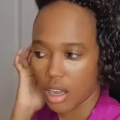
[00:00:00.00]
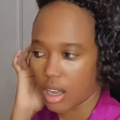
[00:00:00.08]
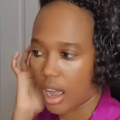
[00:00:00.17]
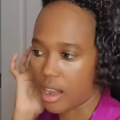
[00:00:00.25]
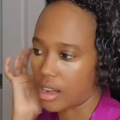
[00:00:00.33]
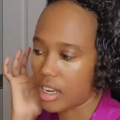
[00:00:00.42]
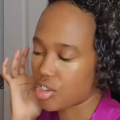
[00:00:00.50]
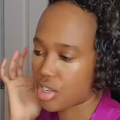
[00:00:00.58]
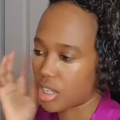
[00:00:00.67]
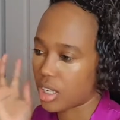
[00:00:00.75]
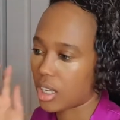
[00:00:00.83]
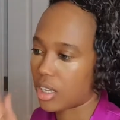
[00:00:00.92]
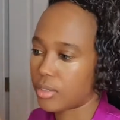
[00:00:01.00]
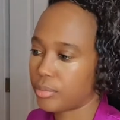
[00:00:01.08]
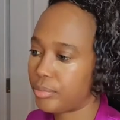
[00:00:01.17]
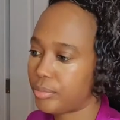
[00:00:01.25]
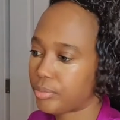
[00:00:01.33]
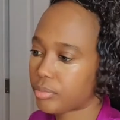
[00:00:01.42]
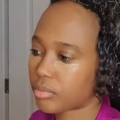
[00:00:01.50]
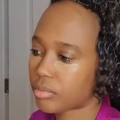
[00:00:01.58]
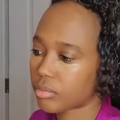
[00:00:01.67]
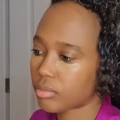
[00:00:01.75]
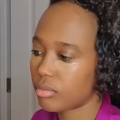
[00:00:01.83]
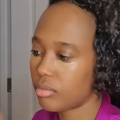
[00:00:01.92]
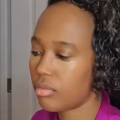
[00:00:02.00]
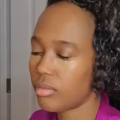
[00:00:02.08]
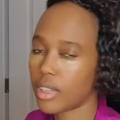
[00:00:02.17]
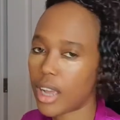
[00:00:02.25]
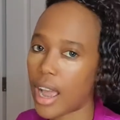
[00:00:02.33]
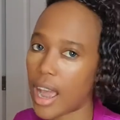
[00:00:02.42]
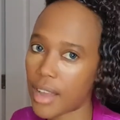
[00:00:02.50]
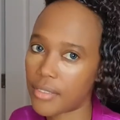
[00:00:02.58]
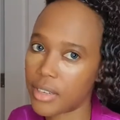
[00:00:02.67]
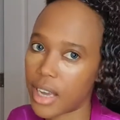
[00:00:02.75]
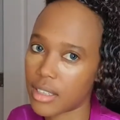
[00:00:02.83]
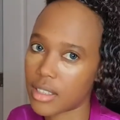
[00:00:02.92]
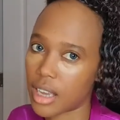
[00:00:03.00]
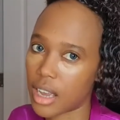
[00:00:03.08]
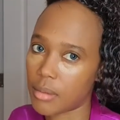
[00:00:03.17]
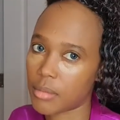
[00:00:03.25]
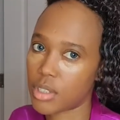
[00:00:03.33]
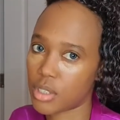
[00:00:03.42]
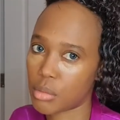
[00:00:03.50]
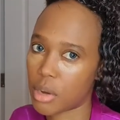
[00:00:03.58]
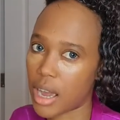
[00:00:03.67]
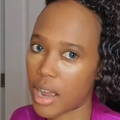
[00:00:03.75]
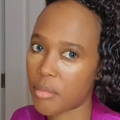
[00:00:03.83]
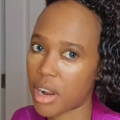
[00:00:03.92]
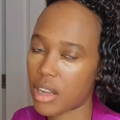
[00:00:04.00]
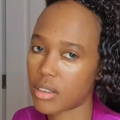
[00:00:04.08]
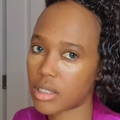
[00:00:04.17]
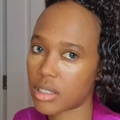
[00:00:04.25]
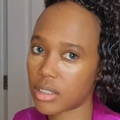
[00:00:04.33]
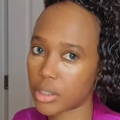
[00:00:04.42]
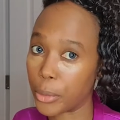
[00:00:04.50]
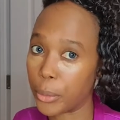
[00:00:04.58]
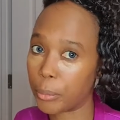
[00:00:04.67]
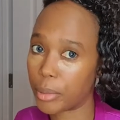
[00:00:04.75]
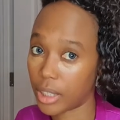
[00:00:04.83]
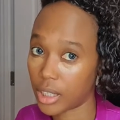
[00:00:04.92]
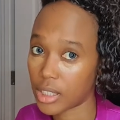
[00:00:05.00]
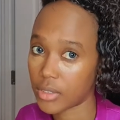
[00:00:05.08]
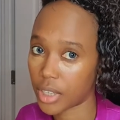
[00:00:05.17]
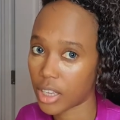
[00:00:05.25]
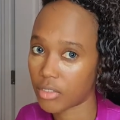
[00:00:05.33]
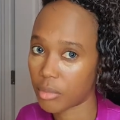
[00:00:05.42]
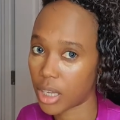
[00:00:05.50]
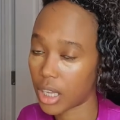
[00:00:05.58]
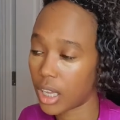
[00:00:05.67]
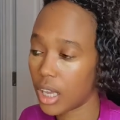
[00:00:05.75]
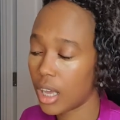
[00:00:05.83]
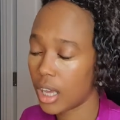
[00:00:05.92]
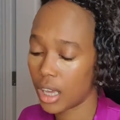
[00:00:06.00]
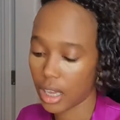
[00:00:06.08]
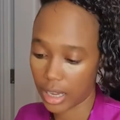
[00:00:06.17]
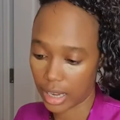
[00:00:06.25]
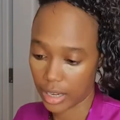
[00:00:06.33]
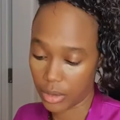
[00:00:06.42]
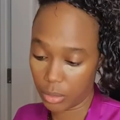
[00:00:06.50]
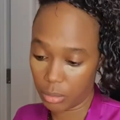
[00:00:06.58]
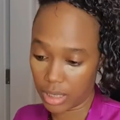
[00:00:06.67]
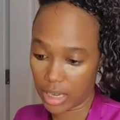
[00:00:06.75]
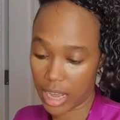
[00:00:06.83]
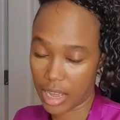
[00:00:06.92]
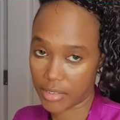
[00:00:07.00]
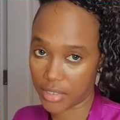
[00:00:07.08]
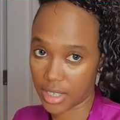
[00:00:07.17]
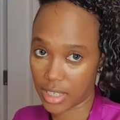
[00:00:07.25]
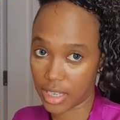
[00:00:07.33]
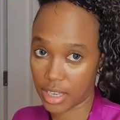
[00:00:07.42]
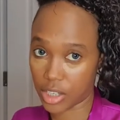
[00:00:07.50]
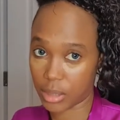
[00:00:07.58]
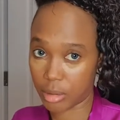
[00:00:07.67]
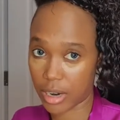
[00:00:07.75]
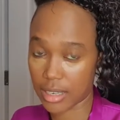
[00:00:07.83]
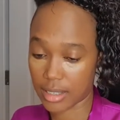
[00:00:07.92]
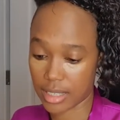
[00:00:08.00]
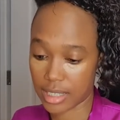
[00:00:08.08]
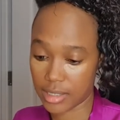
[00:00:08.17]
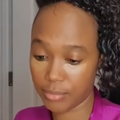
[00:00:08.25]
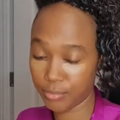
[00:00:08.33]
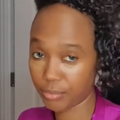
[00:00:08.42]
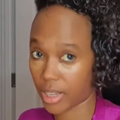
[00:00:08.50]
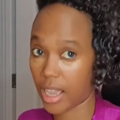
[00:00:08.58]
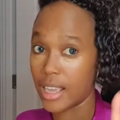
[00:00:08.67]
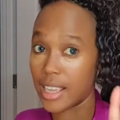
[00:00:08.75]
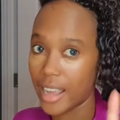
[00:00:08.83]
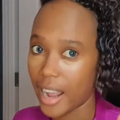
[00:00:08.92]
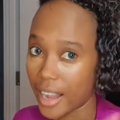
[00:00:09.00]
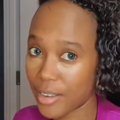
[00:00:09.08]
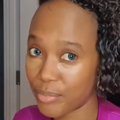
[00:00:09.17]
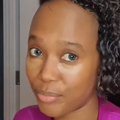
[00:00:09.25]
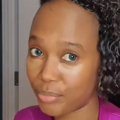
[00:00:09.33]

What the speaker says: and literally, I haven't had time to do my eyebrows, so please forgive me. I normally have signature brows done. Again,